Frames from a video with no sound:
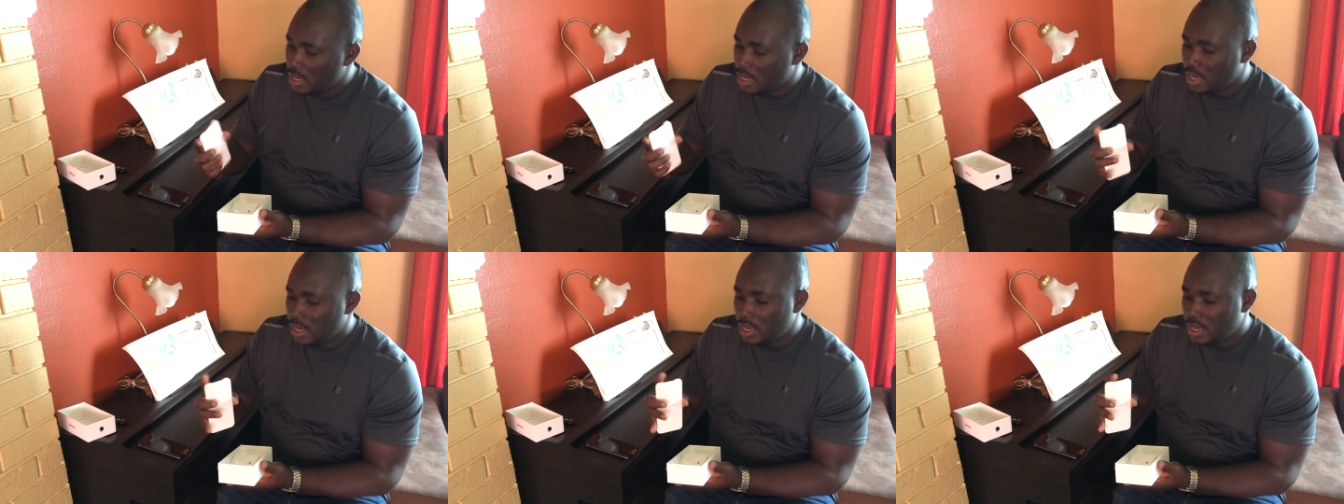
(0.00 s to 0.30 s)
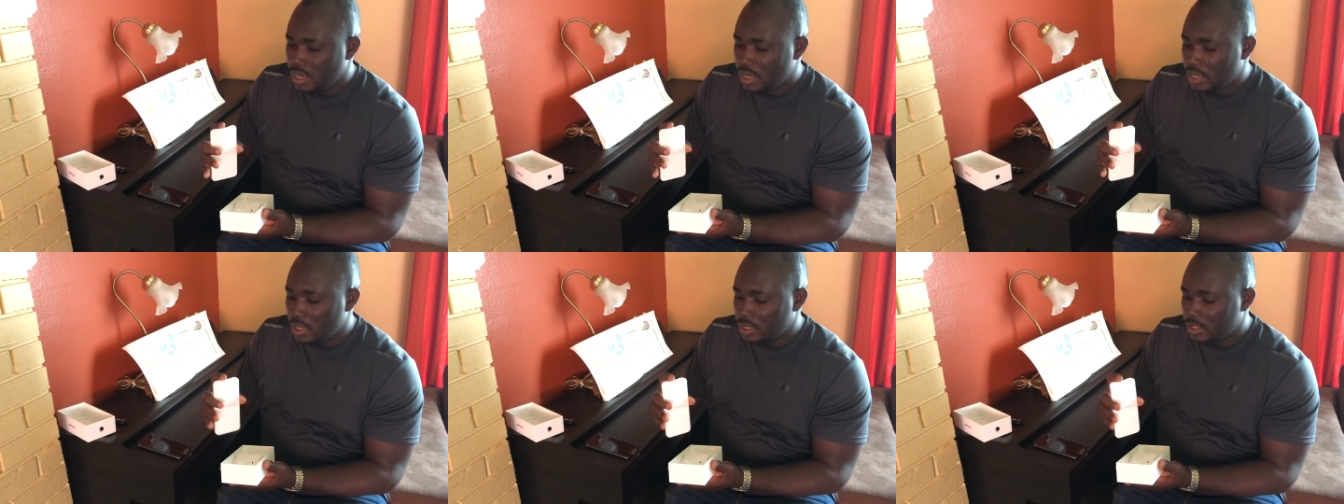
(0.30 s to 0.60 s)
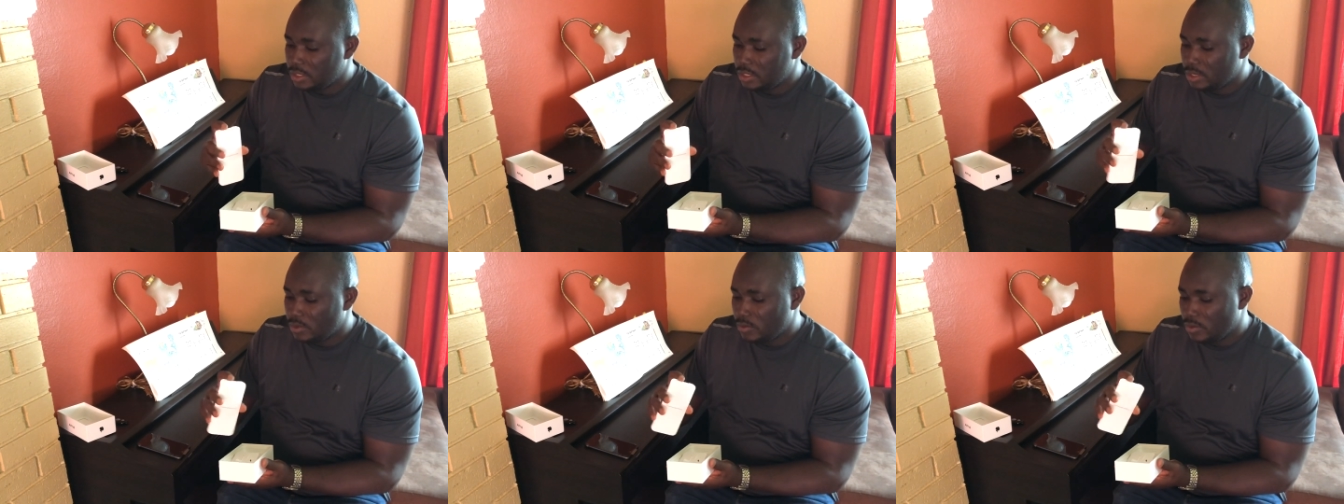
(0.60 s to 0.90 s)

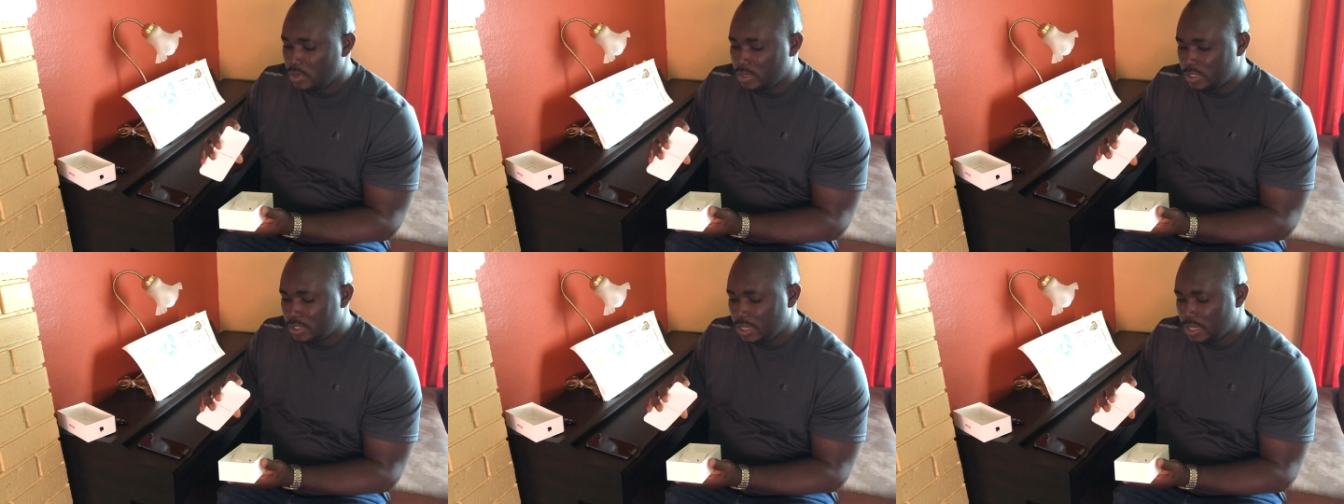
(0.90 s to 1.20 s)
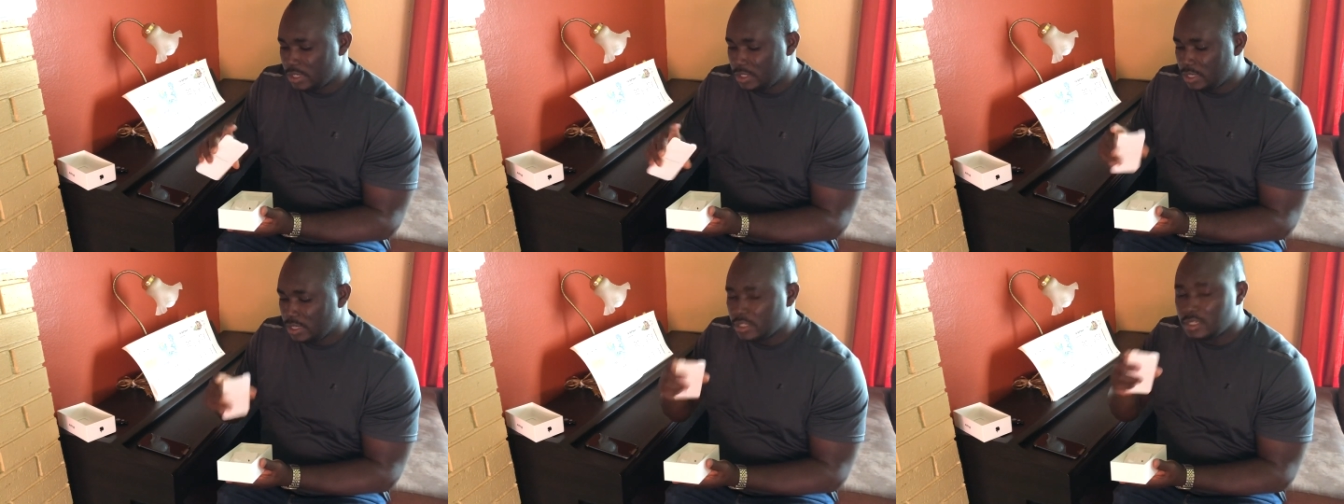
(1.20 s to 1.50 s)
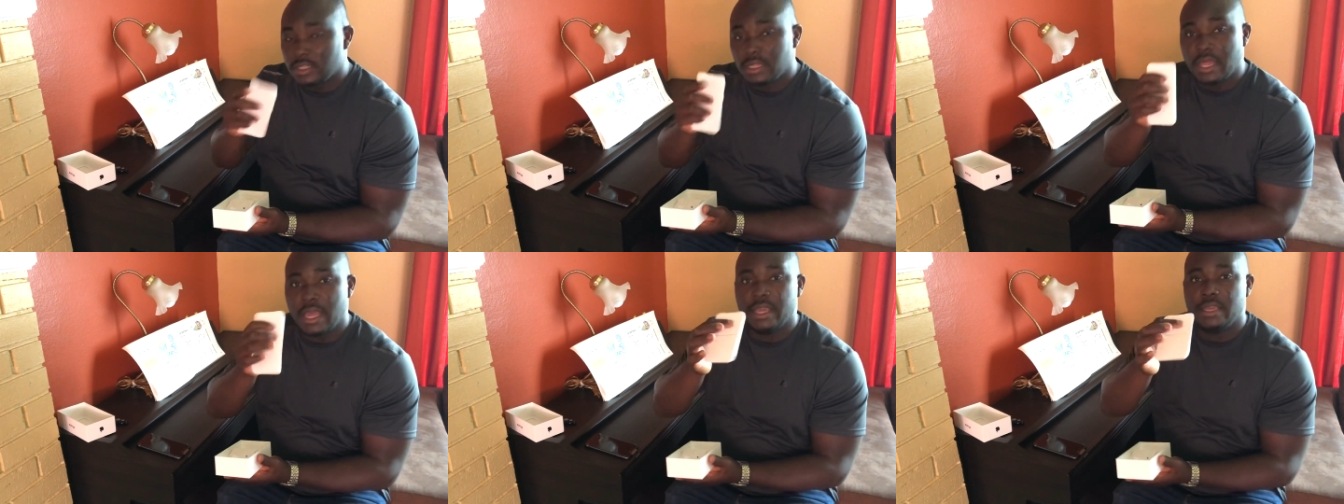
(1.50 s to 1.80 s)
Let's see what's this.
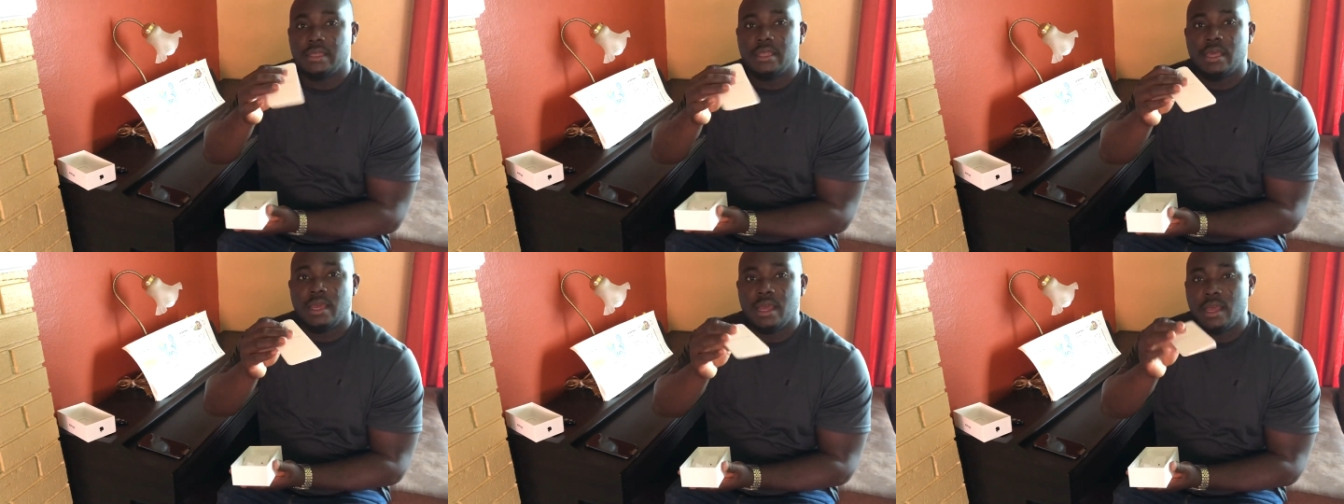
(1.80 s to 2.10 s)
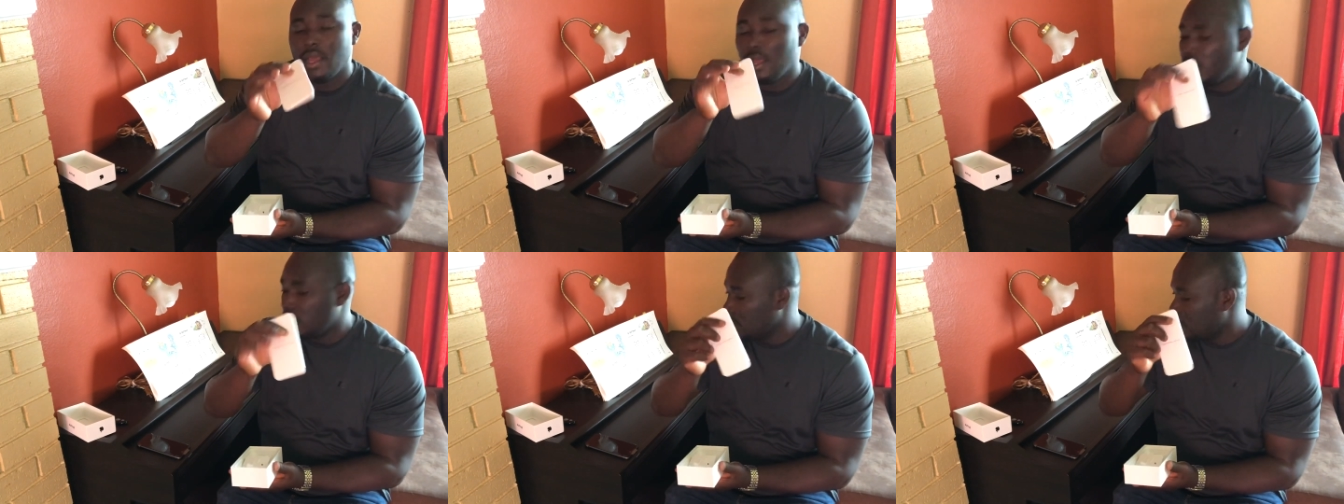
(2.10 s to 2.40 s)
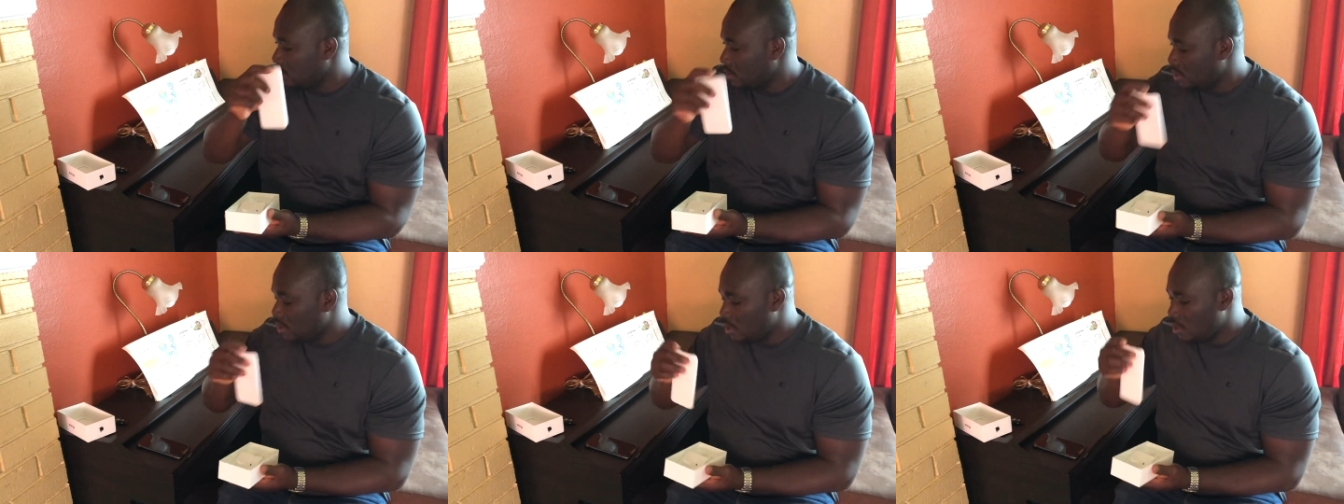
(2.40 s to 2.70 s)
It's like the
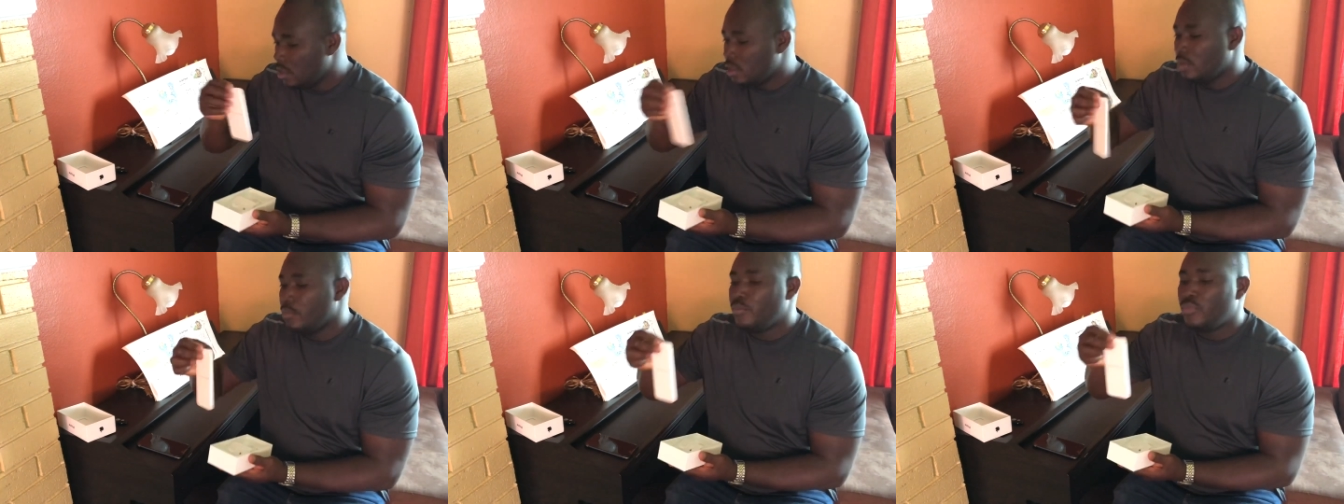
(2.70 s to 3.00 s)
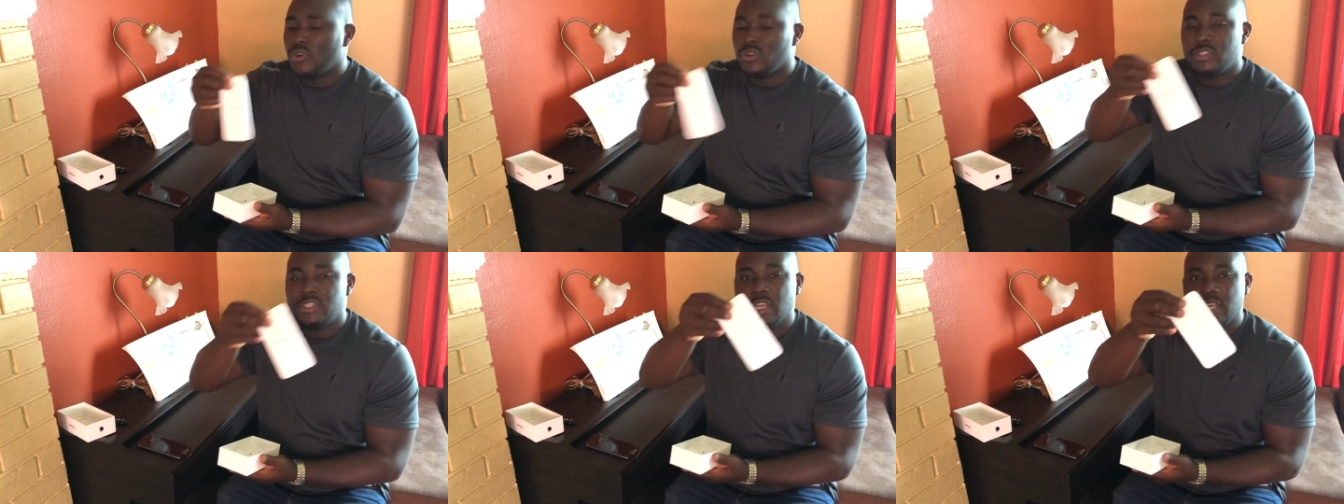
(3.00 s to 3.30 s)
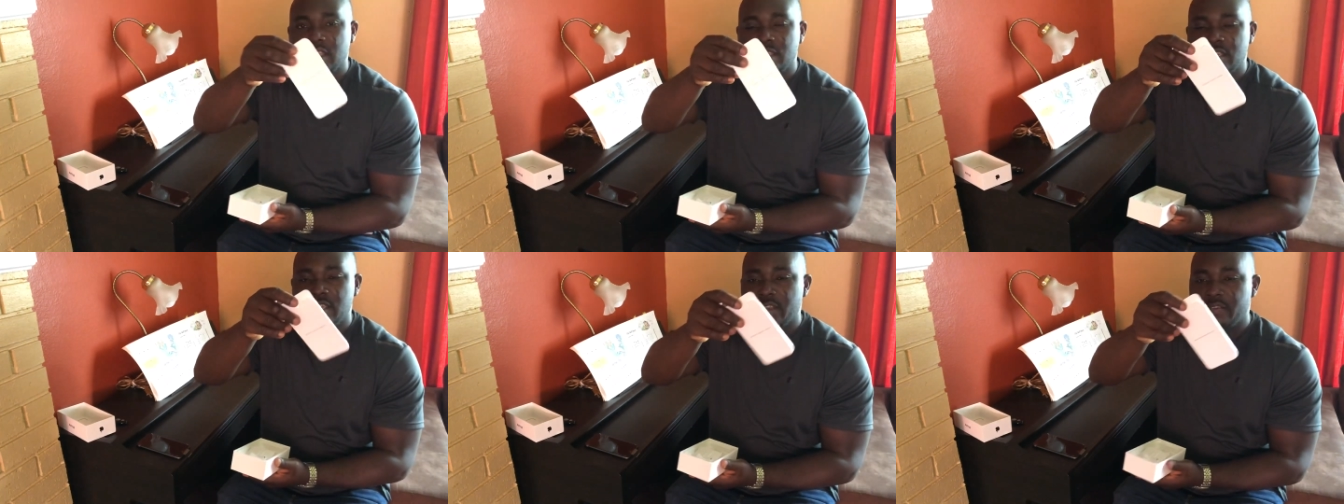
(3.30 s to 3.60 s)

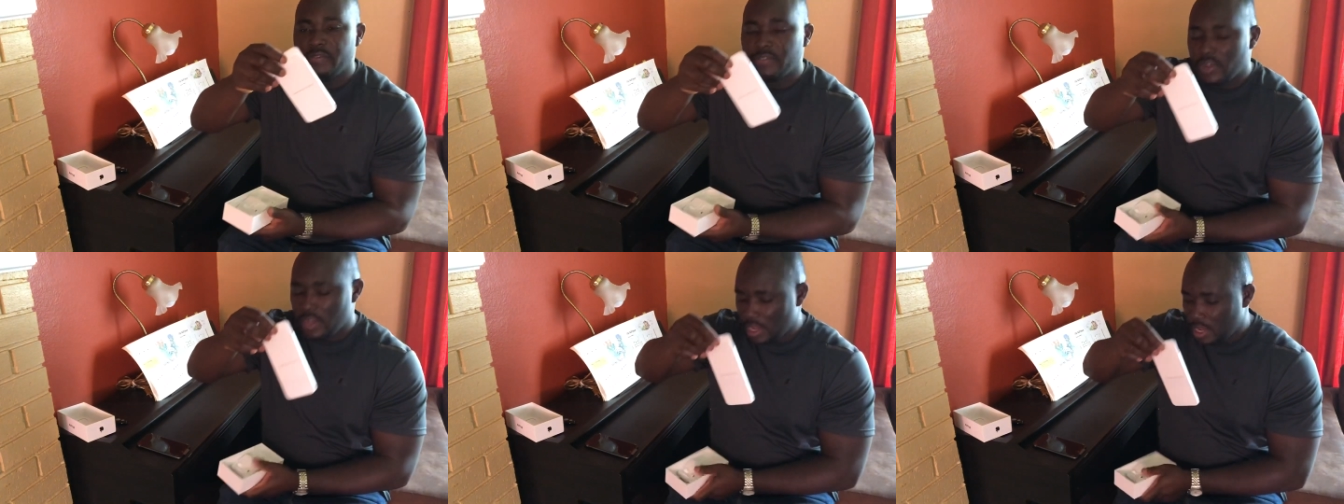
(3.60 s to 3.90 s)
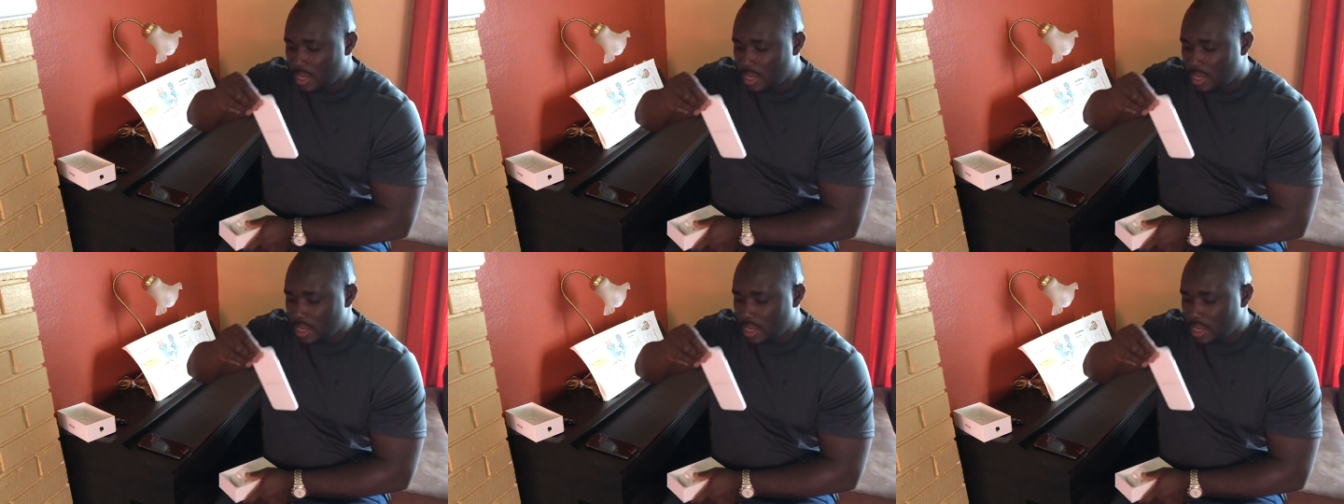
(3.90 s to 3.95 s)
protective